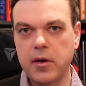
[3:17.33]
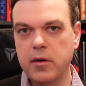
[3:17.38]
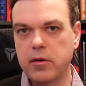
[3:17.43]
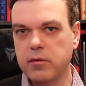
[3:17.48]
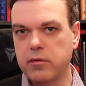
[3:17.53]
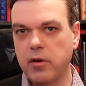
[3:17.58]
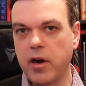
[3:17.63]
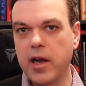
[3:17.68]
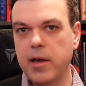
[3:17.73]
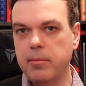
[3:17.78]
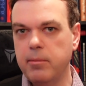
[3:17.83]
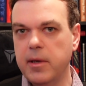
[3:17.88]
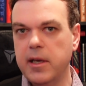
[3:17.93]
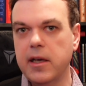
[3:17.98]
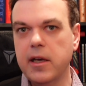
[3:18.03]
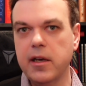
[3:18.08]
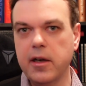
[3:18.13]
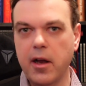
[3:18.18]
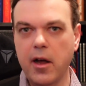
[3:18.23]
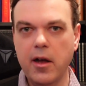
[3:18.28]
Write
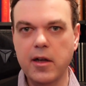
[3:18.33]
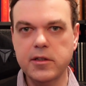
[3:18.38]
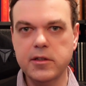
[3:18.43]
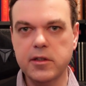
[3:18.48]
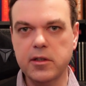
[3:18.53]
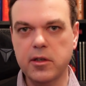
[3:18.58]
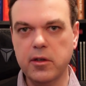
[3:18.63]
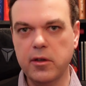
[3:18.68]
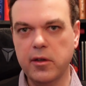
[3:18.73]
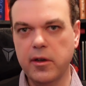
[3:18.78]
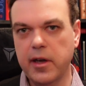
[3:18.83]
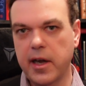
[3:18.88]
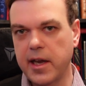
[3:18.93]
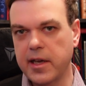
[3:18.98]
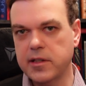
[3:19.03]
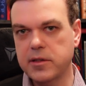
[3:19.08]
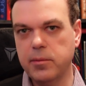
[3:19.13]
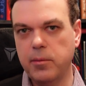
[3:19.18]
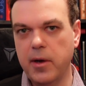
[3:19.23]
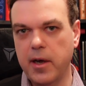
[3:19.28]
me an article on
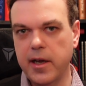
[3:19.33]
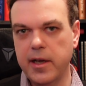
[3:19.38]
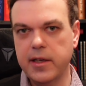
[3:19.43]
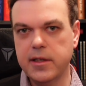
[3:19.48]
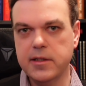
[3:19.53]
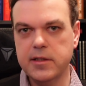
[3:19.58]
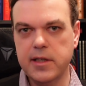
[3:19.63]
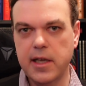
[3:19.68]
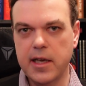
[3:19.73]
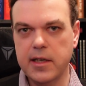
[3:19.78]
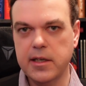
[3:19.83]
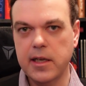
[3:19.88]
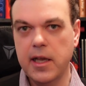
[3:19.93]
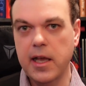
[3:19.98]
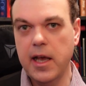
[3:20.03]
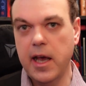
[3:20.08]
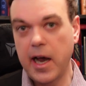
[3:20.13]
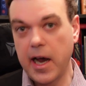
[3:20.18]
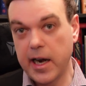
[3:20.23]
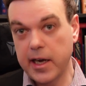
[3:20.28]
X, Y, and Z.
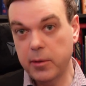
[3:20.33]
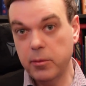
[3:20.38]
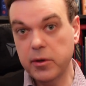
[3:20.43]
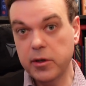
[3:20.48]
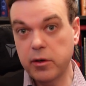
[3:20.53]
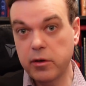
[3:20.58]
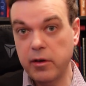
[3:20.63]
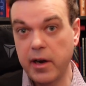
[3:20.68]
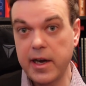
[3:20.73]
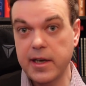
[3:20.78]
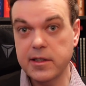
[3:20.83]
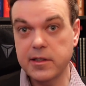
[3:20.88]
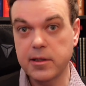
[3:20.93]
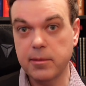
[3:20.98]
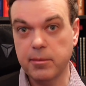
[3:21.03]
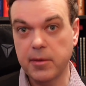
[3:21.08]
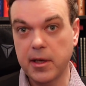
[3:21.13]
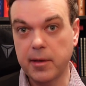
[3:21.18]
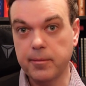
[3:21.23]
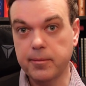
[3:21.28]
And it will create
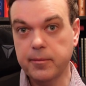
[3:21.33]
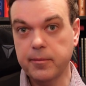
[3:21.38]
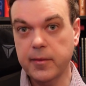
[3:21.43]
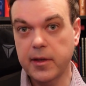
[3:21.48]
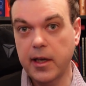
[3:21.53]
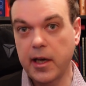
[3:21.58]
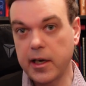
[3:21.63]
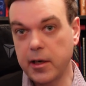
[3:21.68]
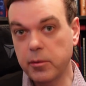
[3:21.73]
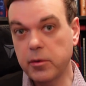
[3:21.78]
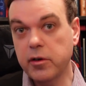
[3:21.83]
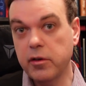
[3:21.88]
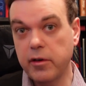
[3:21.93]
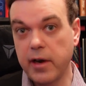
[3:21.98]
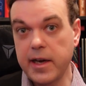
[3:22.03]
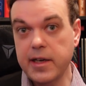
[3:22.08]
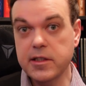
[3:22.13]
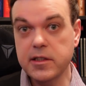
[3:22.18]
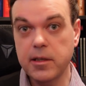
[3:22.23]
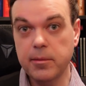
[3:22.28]
something. And it will
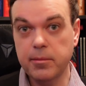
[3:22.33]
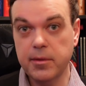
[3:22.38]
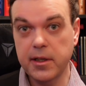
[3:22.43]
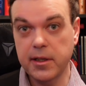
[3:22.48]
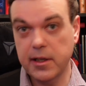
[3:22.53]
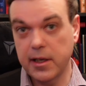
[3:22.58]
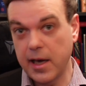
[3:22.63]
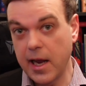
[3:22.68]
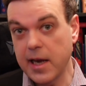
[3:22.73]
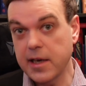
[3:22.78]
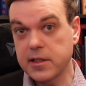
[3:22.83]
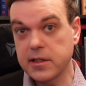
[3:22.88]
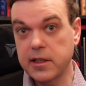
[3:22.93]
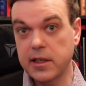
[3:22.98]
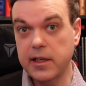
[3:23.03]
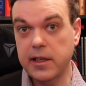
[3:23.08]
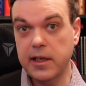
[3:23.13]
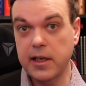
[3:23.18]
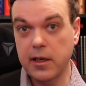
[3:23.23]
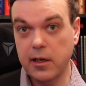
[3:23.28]
create something that
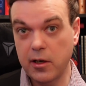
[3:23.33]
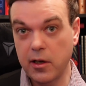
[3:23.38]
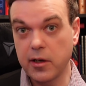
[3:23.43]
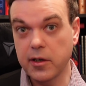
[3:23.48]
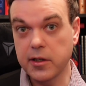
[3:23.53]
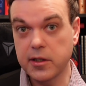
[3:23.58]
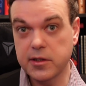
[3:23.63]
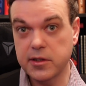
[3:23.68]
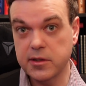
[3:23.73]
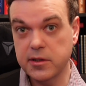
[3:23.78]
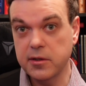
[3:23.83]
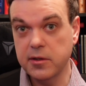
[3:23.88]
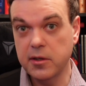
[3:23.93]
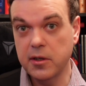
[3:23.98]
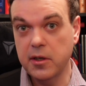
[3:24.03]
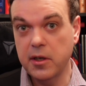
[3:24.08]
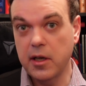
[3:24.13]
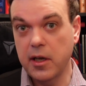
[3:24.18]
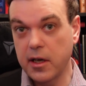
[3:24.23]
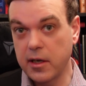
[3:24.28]
actually looks
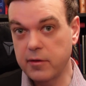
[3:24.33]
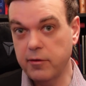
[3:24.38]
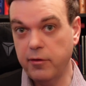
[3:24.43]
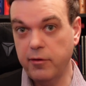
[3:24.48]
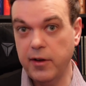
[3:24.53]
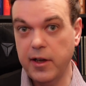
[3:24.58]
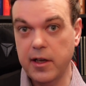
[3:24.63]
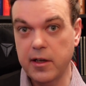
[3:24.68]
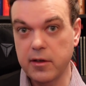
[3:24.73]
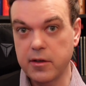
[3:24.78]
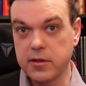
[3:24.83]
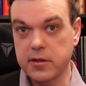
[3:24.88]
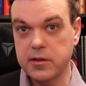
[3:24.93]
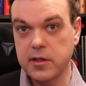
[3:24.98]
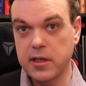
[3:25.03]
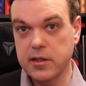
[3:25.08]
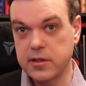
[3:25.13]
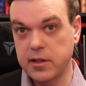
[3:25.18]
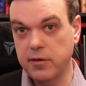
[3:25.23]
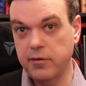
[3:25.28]
and feels
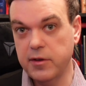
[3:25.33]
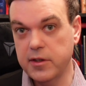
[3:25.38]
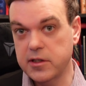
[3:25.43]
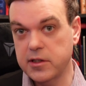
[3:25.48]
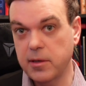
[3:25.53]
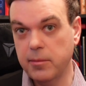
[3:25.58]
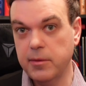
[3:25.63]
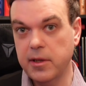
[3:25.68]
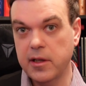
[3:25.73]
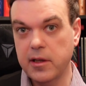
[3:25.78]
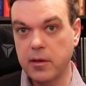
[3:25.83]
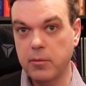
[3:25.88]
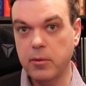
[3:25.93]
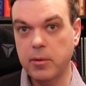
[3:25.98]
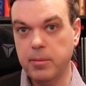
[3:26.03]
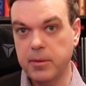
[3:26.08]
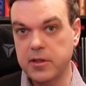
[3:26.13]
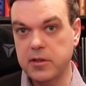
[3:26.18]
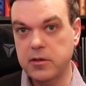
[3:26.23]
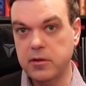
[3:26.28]
as if it's something that
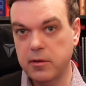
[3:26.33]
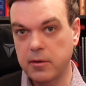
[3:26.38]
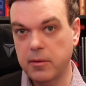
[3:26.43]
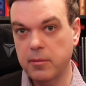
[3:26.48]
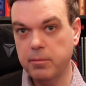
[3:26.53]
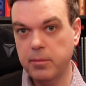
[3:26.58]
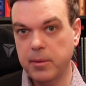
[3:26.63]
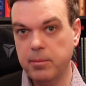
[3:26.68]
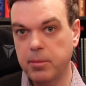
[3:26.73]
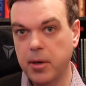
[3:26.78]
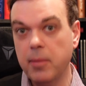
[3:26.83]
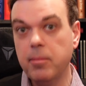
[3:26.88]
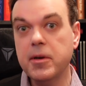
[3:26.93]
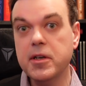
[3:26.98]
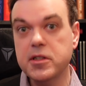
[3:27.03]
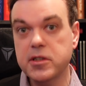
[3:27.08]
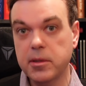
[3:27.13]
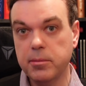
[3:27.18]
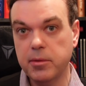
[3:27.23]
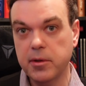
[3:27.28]
would be
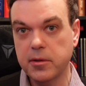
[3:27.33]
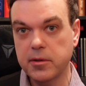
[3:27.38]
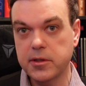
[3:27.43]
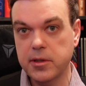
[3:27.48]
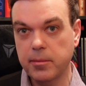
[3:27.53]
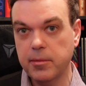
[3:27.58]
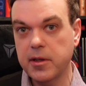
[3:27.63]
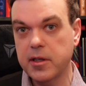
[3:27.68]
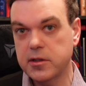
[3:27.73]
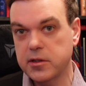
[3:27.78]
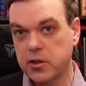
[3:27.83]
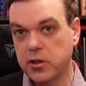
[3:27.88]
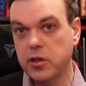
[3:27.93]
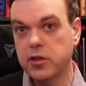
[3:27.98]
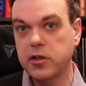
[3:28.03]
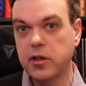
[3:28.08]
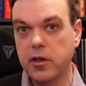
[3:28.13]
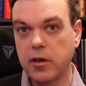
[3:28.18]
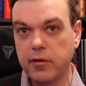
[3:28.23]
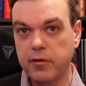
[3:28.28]
publishable, something that's
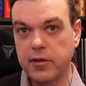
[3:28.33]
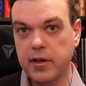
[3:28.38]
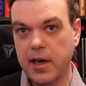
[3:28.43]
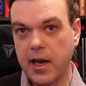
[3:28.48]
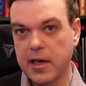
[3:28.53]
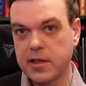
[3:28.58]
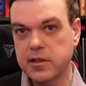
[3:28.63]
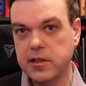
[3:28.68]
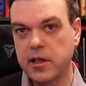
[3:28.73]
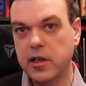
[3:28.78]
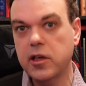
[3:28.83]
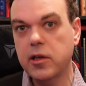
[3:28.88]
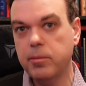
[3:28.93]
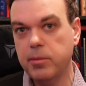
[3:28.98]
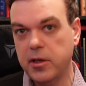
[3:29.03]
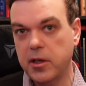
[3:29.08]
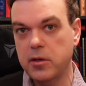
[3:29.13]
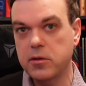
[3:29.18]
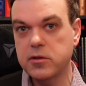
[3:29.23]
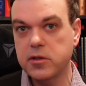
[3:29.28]
good enough that actually it could
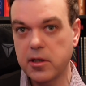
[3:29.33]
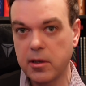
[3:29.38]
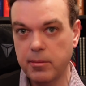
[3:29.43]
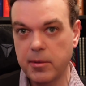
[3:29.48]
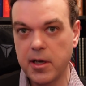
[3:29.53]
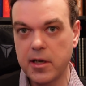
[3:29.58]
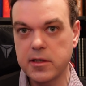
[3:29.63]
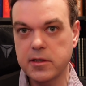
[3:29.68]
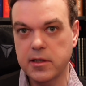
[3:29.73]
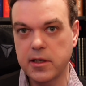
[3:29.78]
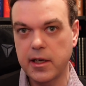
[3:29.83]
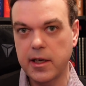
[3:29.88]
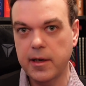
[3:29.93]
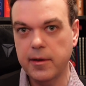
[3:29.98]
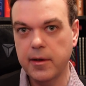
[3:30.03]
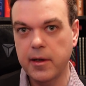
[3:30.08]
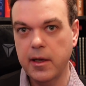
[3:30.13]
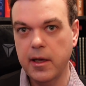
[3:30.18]
be used commercially.